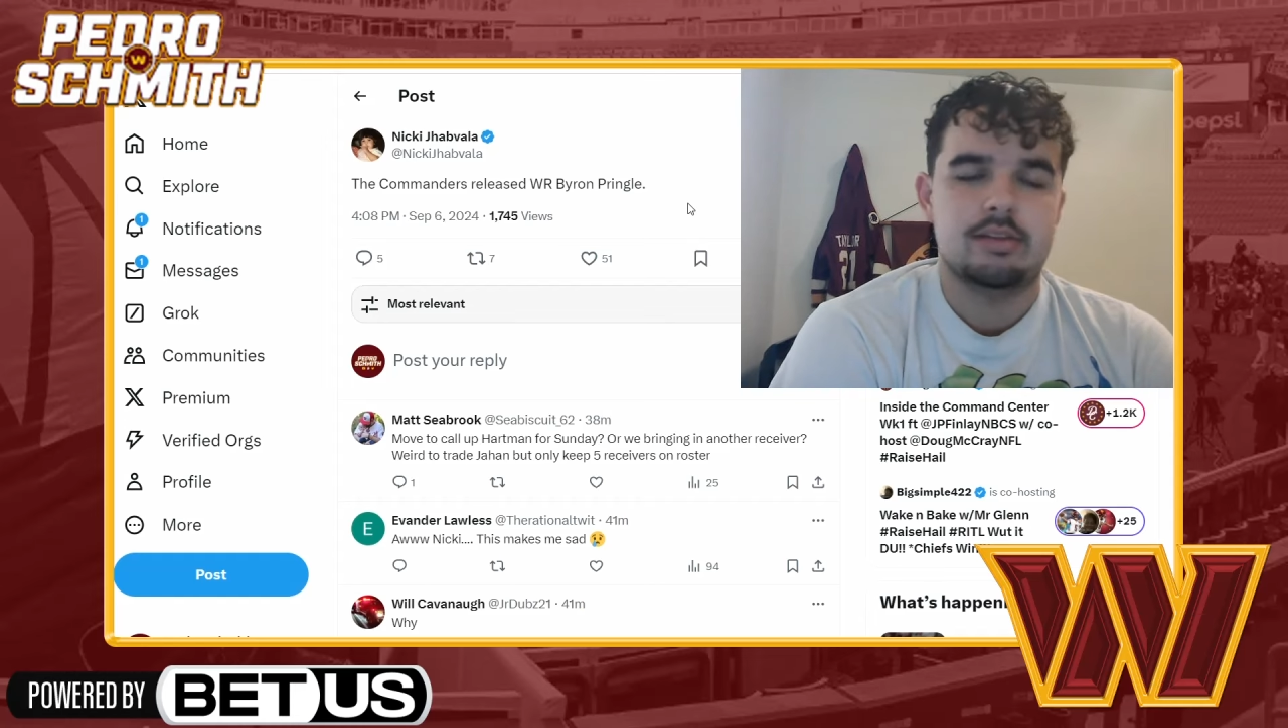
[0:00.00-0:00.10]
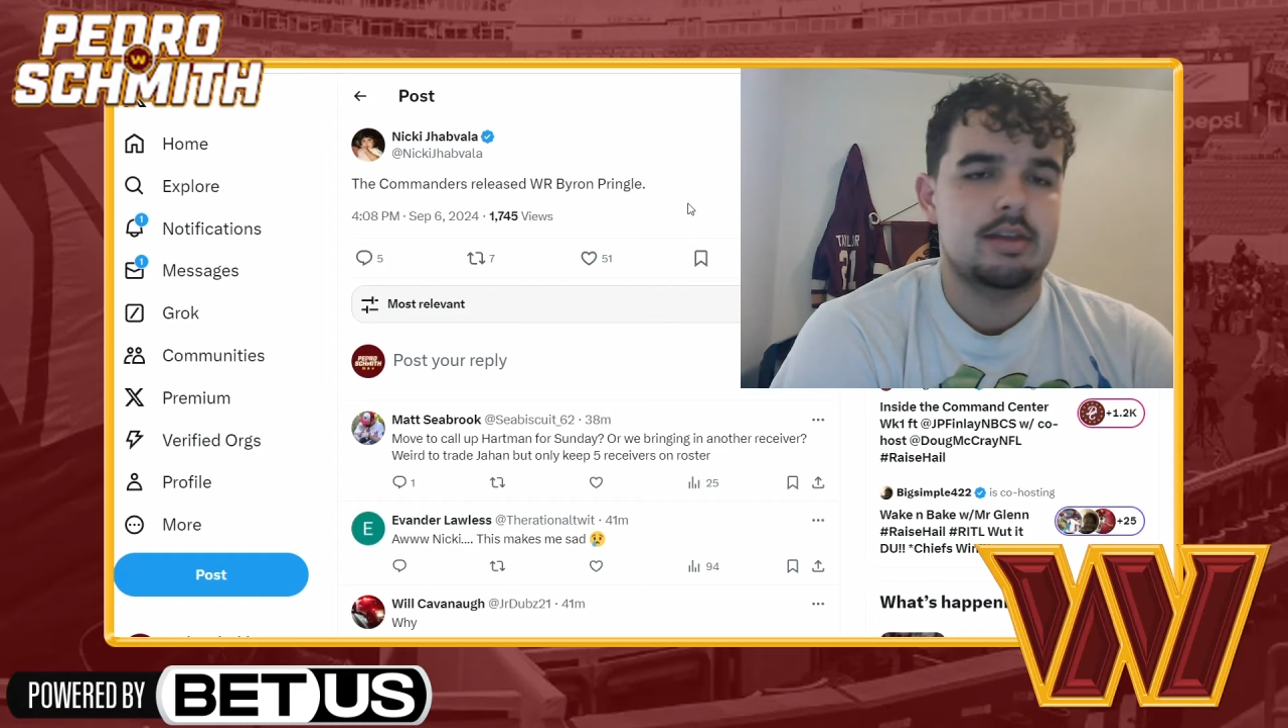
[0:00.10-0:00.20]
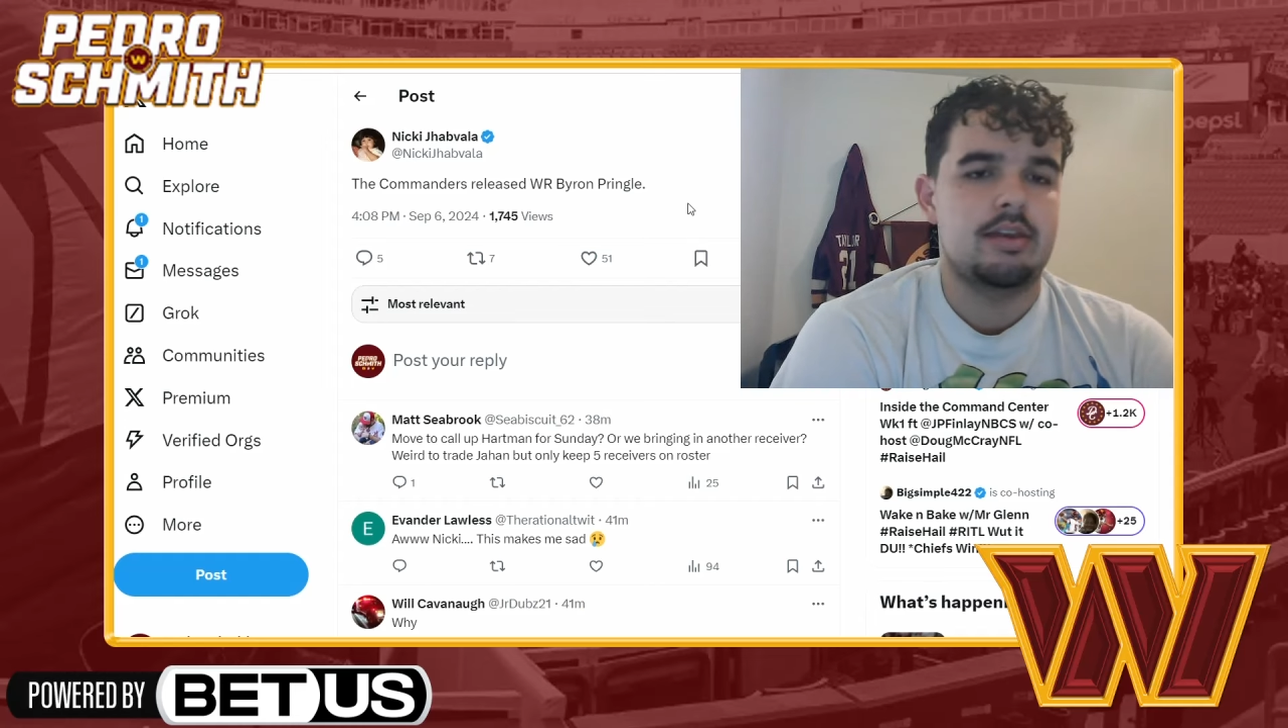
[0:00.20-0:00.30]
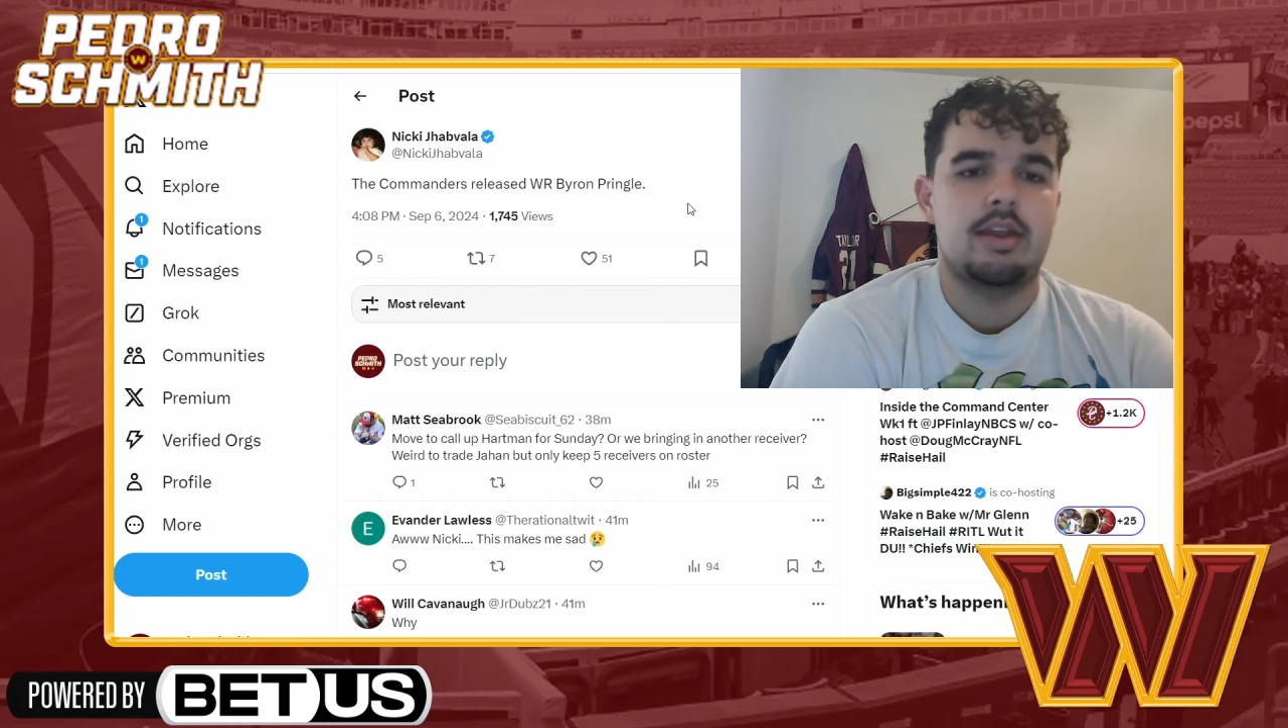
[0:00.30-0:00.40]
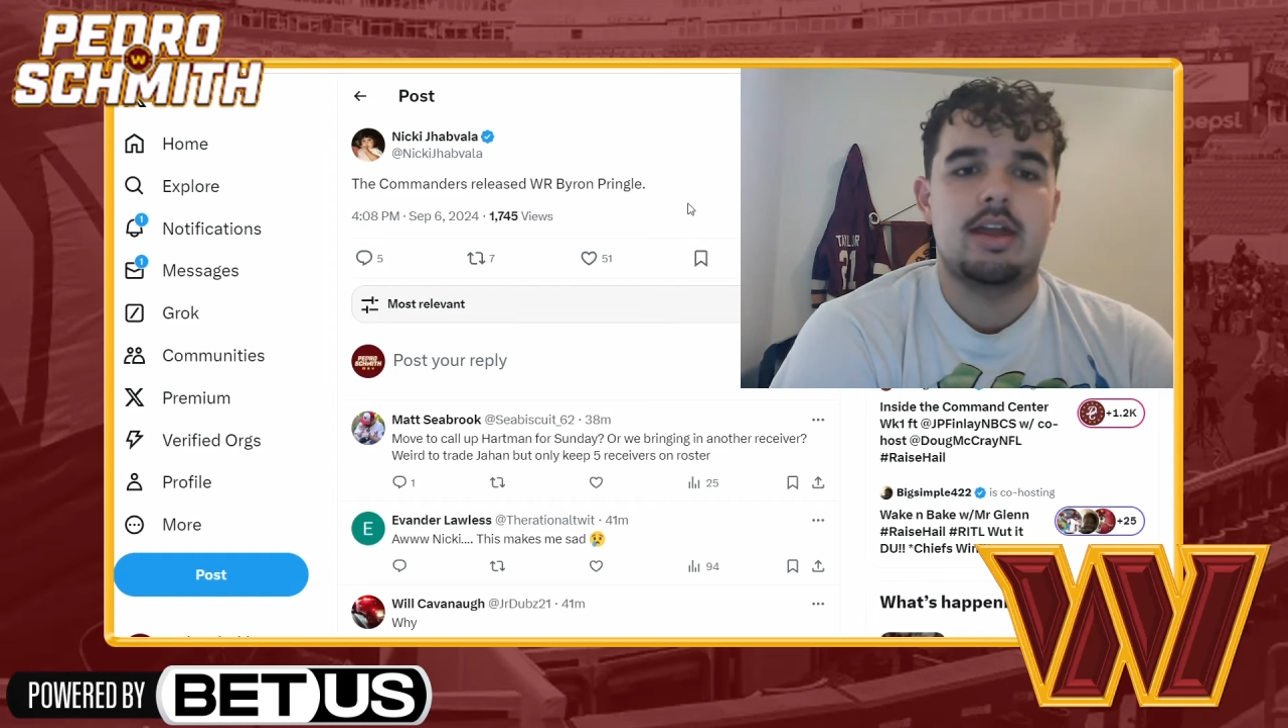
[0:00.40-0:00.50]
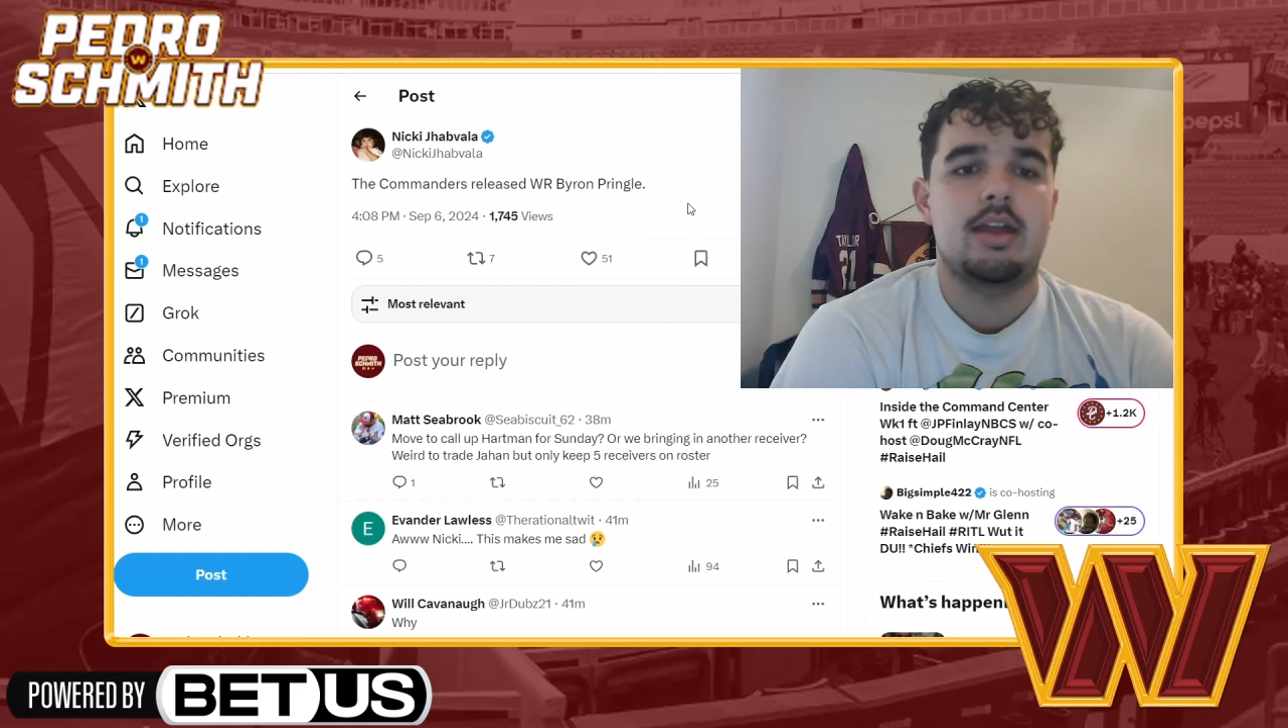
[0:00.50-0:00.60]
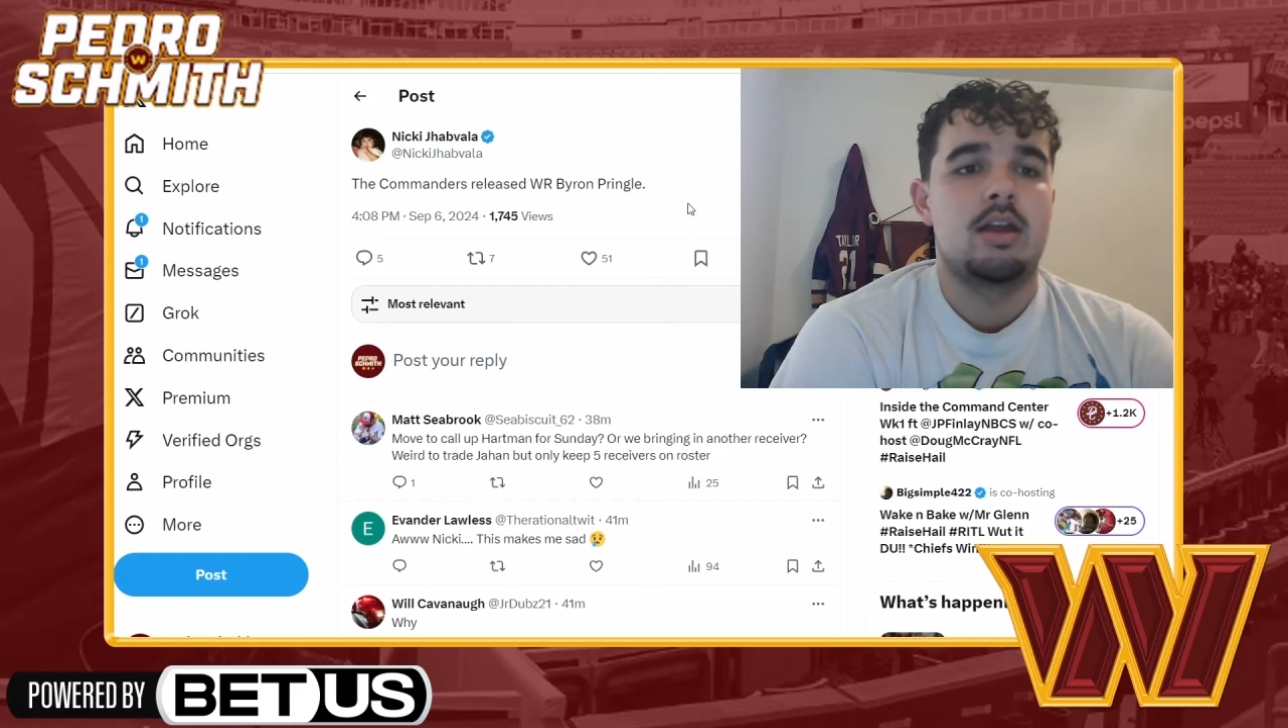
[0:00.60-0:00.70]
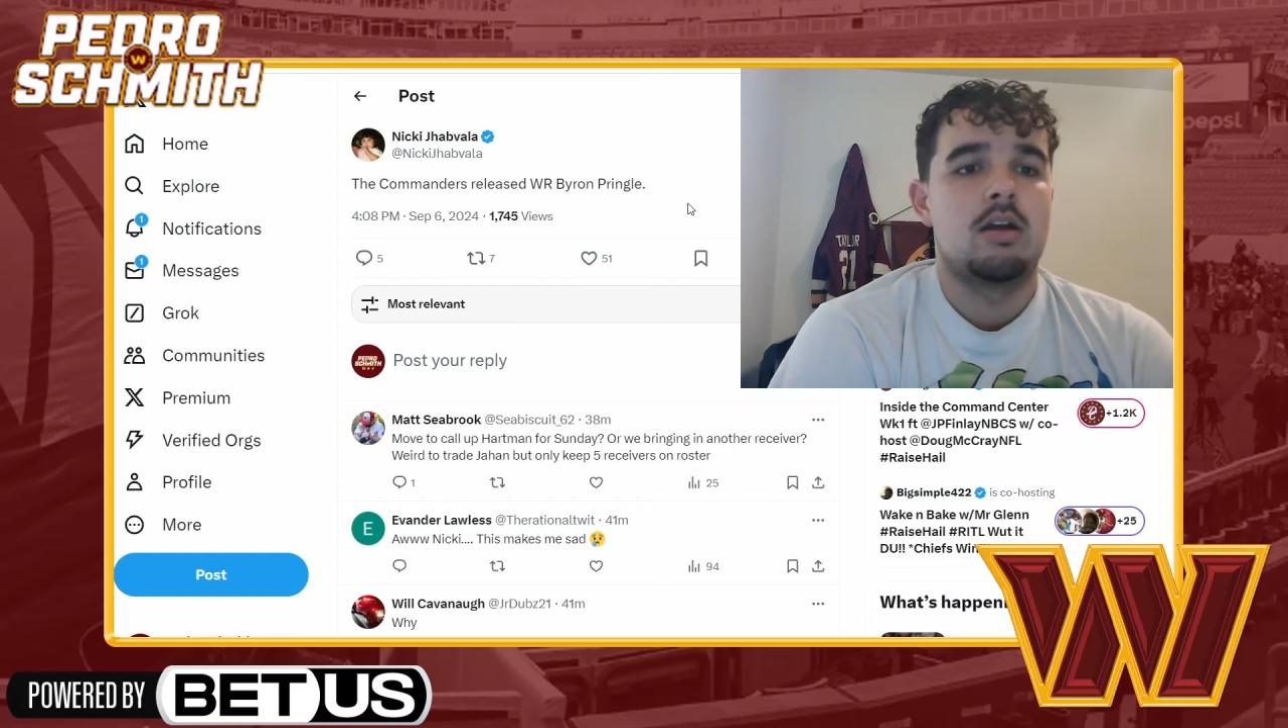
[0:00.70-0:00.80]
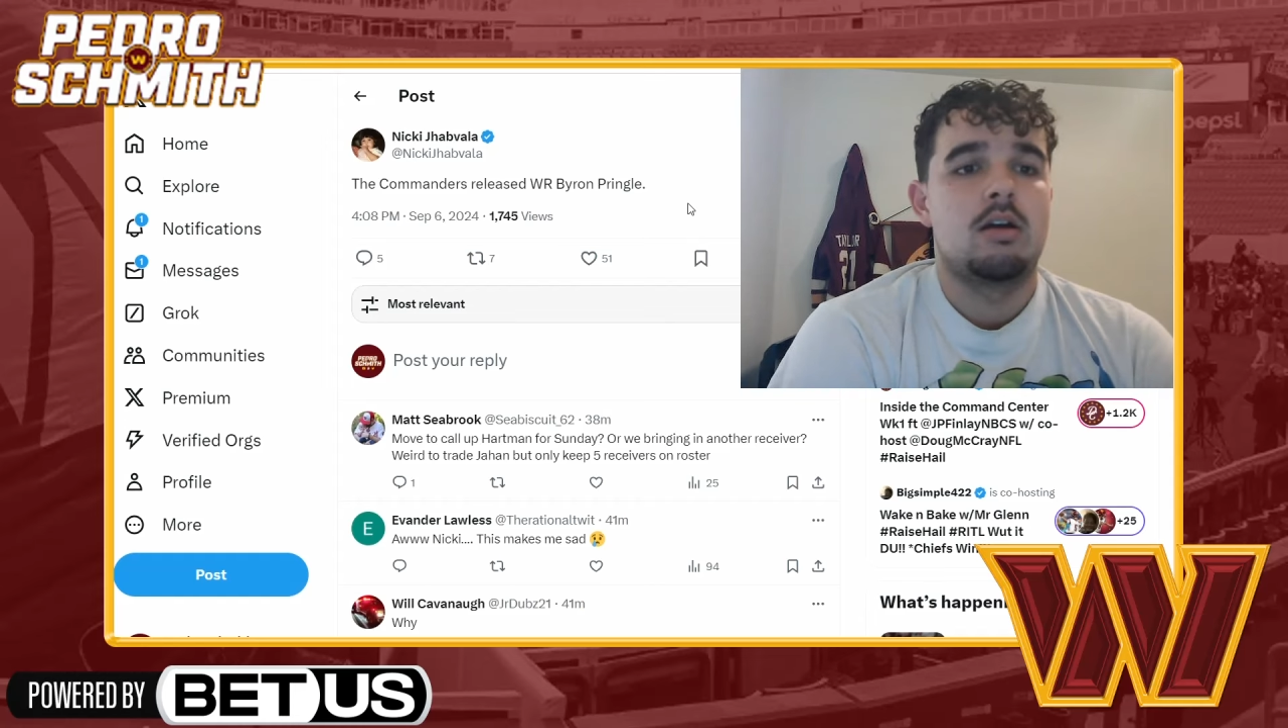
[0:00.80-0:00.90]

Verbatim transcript: Sunday,